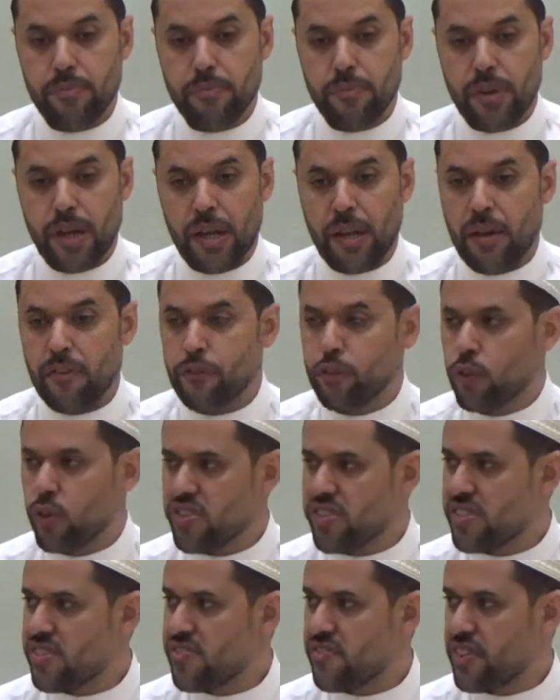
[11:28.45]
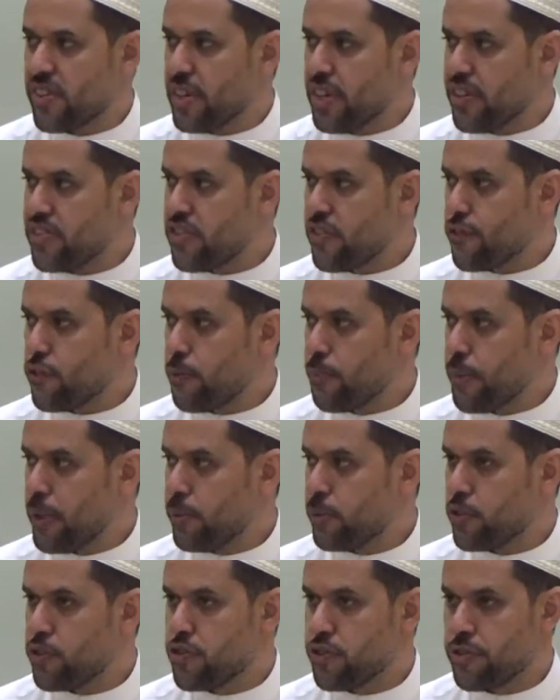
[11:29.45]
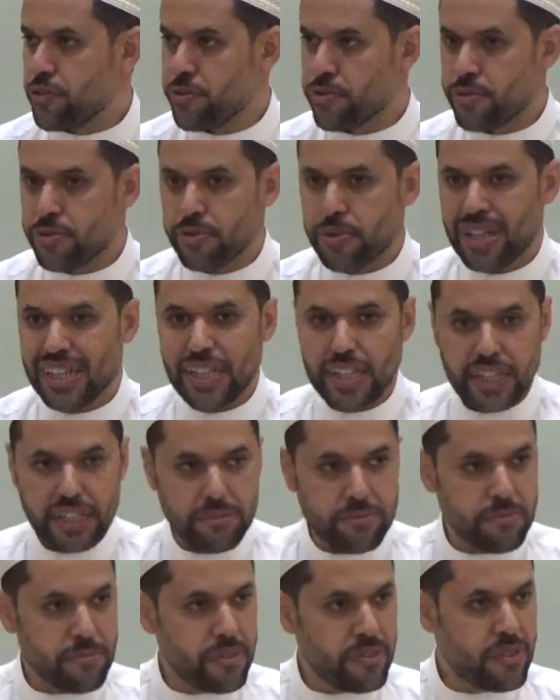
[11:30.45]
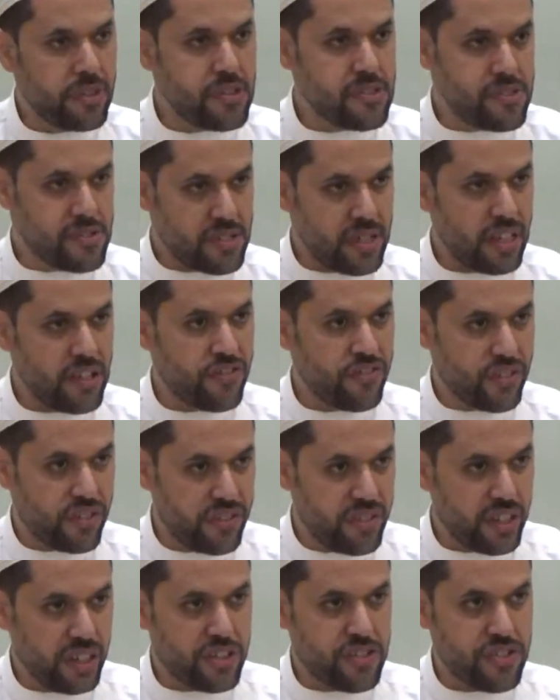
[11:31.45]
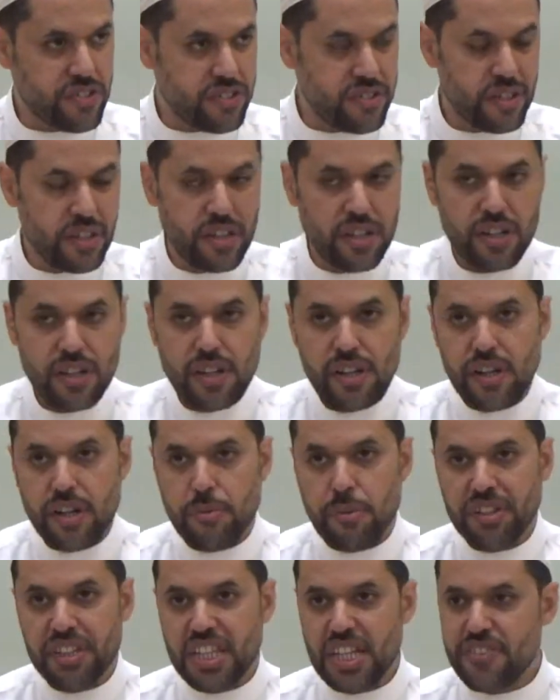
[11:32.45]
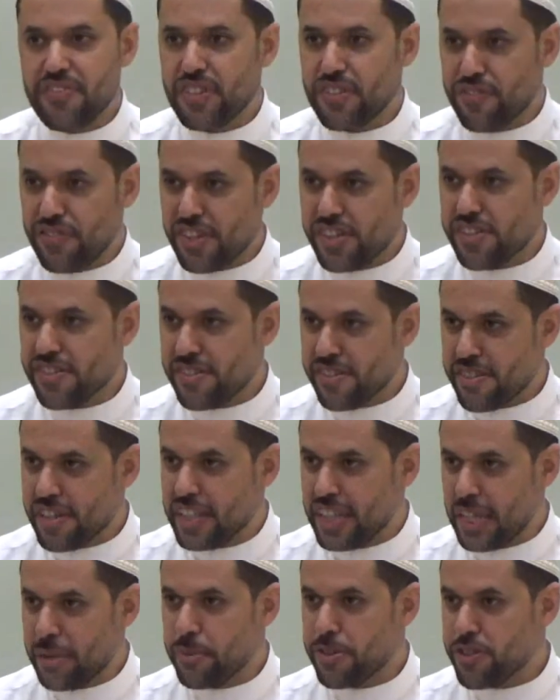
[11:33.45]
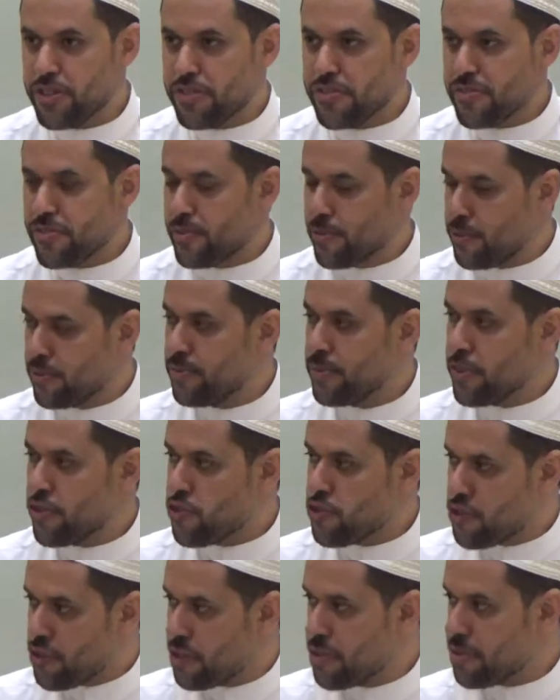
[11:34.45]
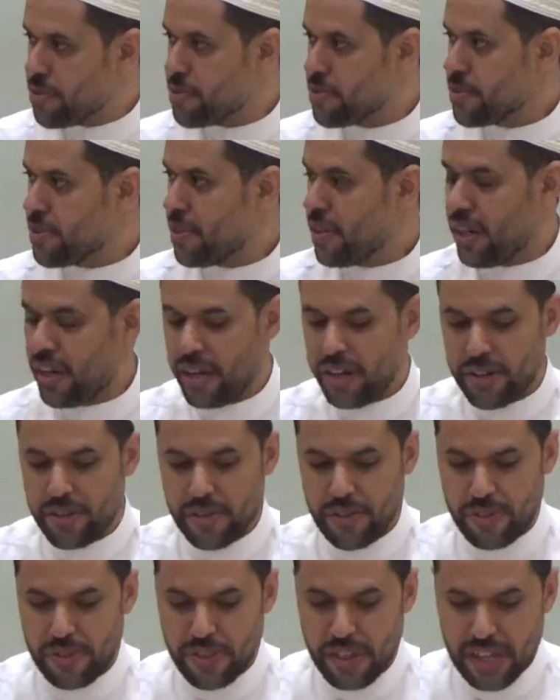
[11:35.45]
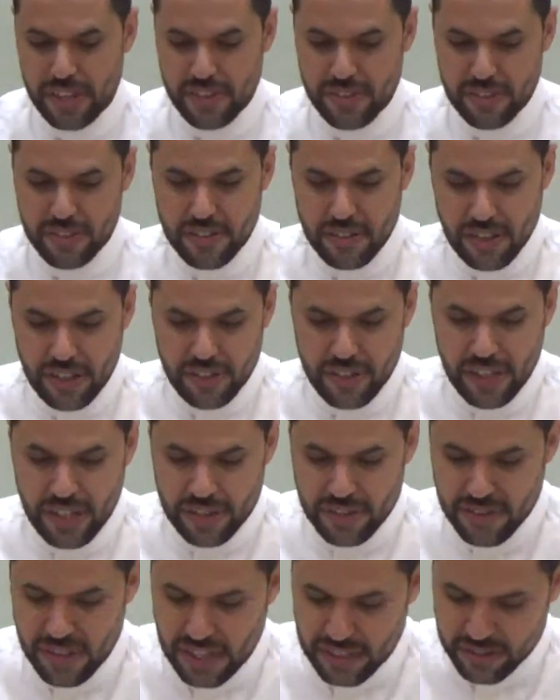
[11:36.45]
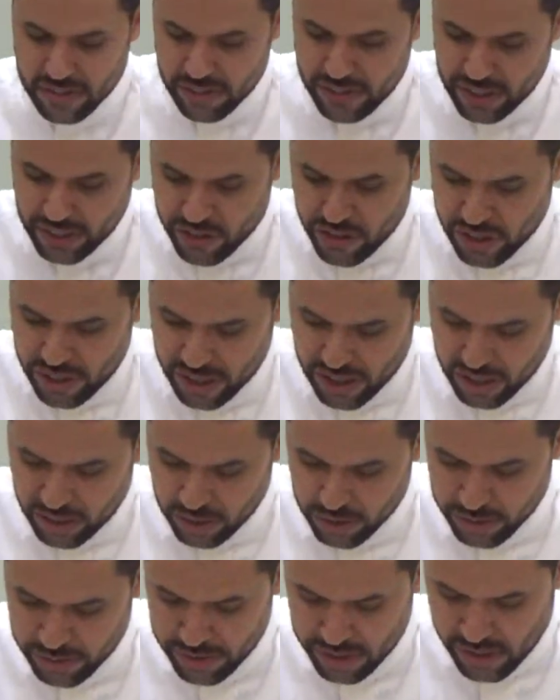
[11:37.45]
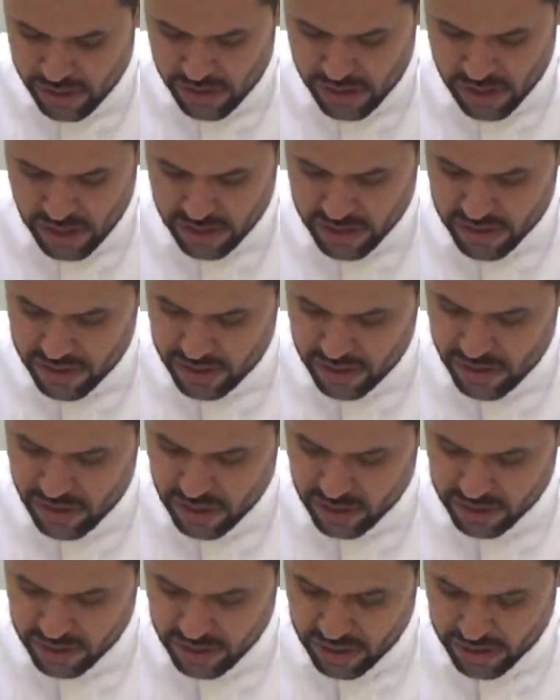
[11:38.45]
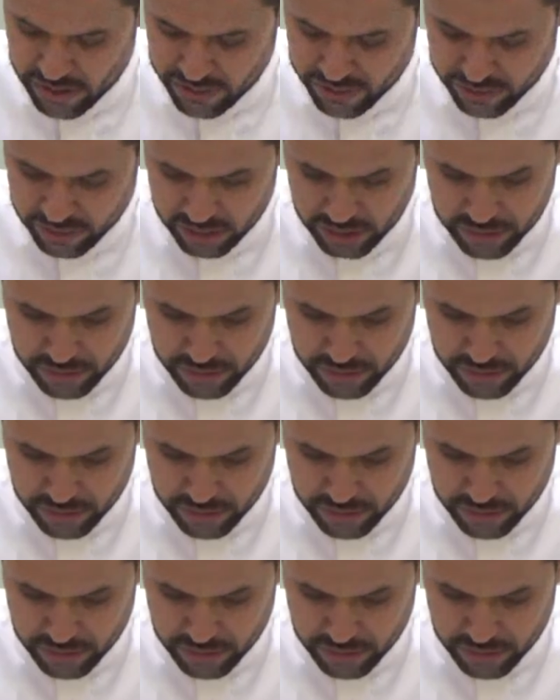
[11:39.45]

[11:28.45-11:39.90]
And of course, it's very easy for people to claim this kind of connection. But even if this claim is true, that connection alone is not enough.